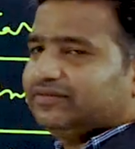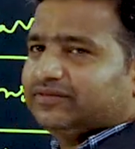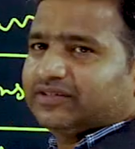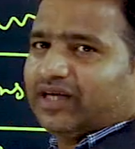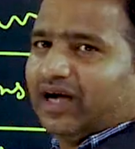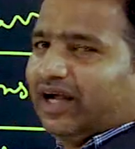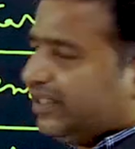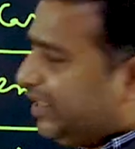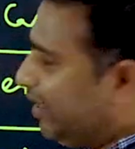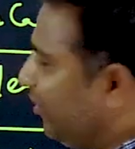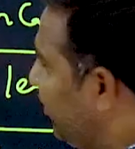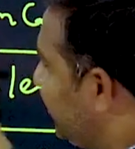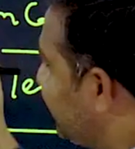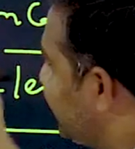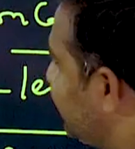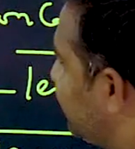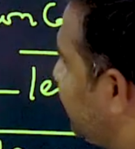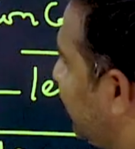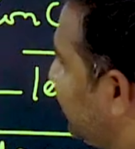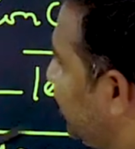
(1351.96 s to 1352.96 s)
Concave lens
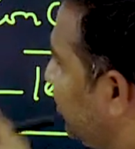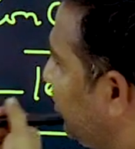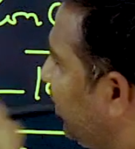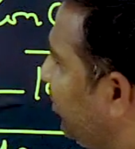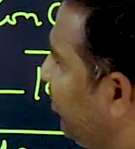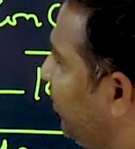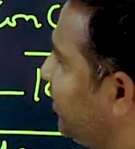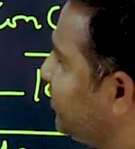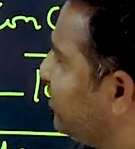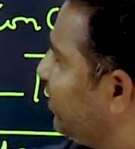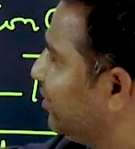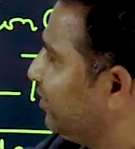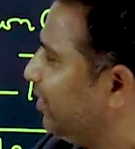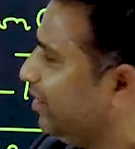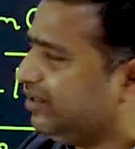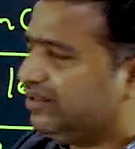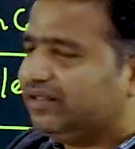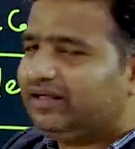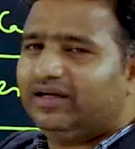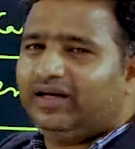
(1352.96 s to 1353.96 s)
is nothing but based on
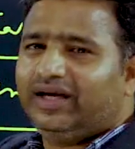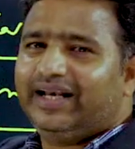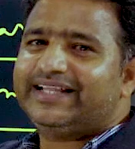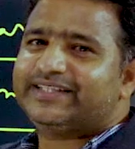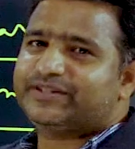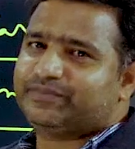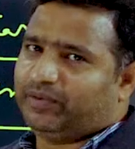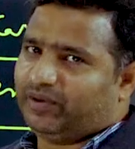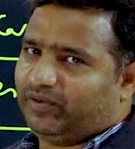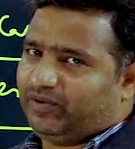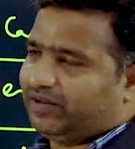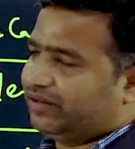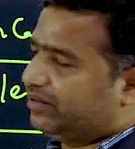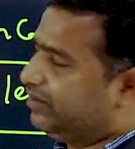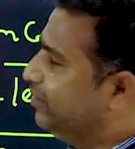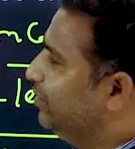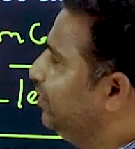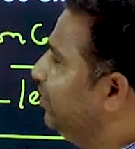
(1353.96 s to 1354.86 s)
the lens power.